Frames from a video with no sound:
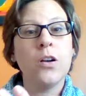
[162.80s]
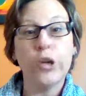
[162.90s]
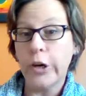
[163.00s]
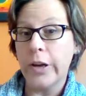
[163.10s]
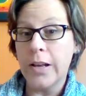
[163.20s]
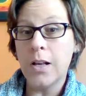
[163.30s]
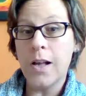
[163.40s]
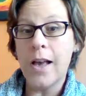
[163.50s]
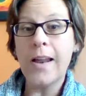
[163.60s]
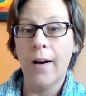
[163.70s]
good
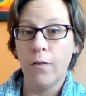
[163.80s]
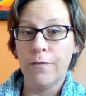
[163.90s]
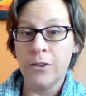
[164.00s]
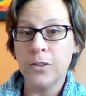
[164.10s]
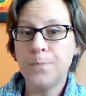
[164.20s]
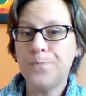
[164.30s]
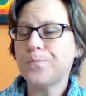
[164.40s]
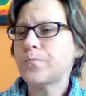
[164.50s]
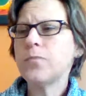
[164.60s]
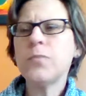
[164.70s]
and helpful,
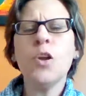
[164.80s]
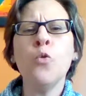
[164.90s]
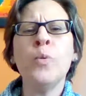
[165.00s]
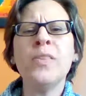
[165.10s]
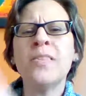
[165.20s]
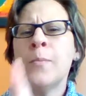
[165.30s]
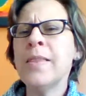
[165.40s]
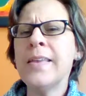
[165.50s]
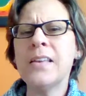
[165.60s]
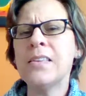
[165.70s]
but some of
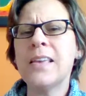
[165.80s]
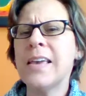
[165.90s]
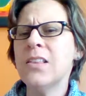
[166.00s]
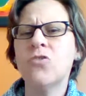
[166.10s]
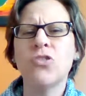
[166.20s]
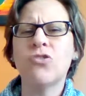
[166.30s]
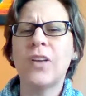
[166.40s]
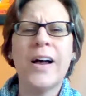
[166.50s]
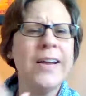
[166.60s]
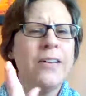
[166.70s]
these kids just
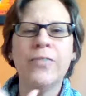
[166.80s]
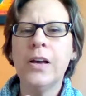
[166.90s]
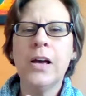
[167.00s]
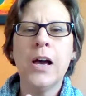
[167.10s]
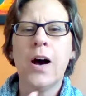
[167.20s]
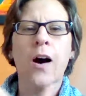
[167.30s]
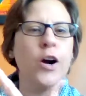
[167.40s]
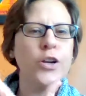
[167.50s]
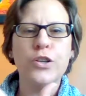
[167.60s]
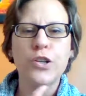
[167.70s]
kind of
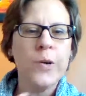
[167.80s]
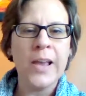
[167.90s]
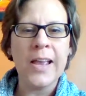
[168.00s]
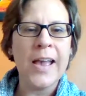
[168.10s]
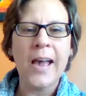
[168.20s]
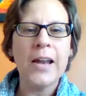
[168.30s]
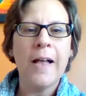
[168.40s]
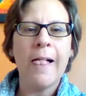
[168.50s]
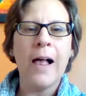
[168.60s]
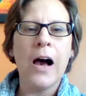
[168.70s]
aren't doing it yet.
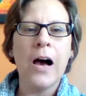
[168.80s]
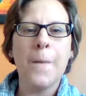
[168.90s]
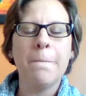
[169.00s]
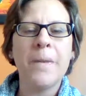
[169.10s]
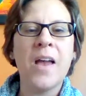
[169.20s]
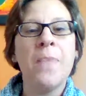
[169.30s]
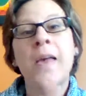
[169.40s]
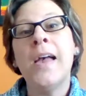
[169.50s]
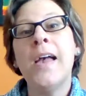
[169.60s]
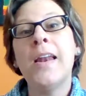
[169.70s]
And
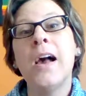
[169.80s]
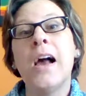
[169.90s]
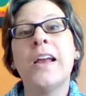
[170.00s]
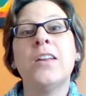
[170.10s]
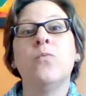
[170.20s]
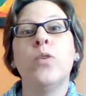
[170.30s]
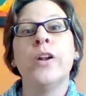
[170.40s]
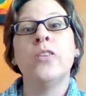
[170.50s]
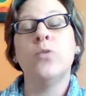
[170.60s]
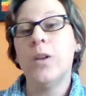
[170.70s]
then I went
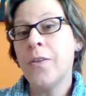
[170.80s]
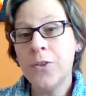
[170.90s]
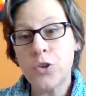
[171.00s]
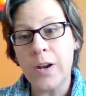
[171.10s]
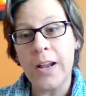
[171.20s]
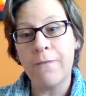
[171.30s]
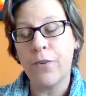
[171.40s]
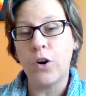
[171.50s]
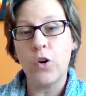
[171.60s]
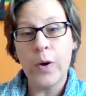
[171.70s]
to another training for
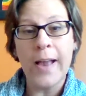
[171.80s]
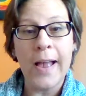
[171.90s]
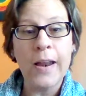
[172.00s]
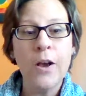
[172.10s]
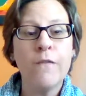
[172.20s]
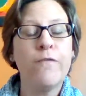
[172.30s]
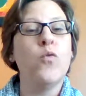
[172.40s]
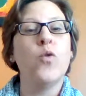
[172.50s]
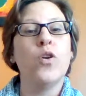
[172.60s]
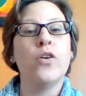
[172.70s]
a grant
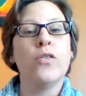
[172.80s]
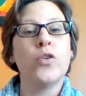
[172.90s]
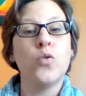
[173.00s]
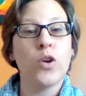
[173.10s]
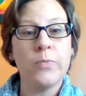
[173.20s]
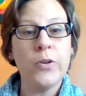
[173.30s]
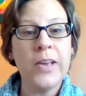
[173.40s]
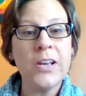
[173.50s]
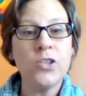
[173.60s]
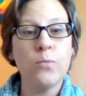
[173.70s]
for the core
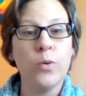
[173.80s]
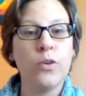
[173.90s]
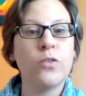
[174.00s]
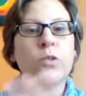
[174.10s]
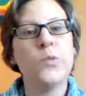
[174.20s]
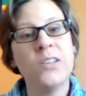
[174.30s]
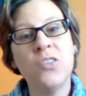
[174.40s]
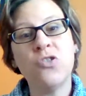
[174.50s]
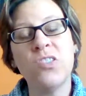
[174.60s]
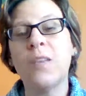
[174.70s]
communication boards, which was
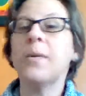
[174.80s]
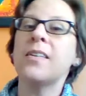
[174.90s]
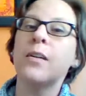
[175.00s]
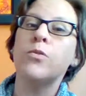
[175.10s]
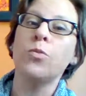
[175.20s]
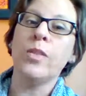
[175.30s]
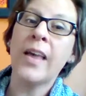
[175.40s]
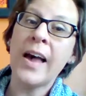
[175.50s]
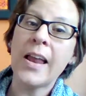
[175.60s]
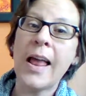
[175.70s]
interesting because I was doing
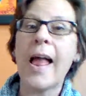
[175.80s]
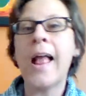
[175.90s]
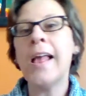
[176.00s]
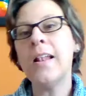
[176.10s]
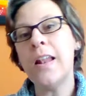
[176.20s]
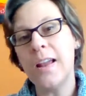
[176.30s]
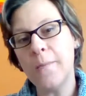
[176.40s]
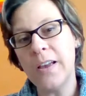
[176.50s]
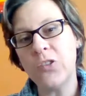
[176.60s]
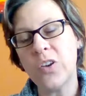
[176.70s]
that and the
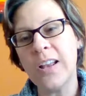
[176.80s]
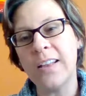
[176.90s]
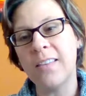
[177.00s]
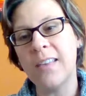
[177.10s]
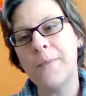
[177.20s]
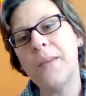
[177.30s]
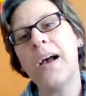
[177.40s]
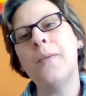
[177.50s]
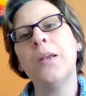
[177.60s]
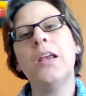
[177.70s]
ABA training at the same
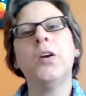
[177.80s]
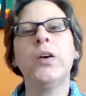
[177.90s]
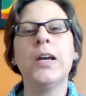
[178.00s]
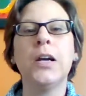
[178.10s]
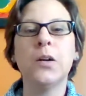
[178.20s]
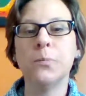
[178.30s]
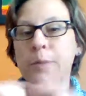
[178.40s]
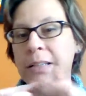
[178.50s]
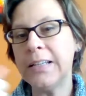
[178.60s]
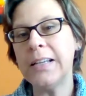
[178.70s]
time and hearing
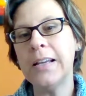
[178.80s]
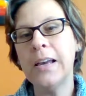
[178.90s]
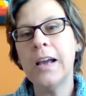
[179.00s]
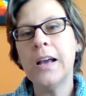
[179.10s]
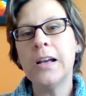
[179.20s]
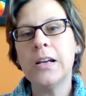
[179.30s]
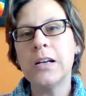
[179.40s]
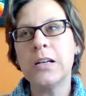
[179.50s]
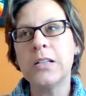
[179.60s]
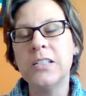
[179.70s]
completely
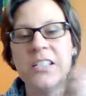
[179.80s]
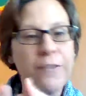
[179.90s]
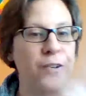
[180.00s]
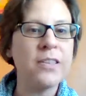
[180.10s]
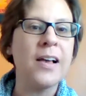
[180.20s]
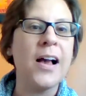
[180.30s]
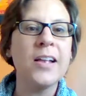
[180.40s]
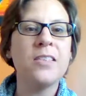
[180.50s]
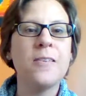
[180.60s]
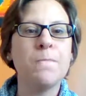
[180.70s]
different sides,
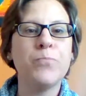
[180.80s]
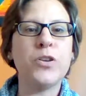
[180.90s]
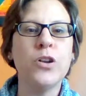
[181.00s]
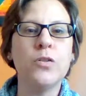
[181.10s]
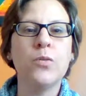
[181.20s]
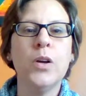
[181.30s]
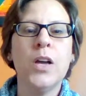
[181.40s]
you know.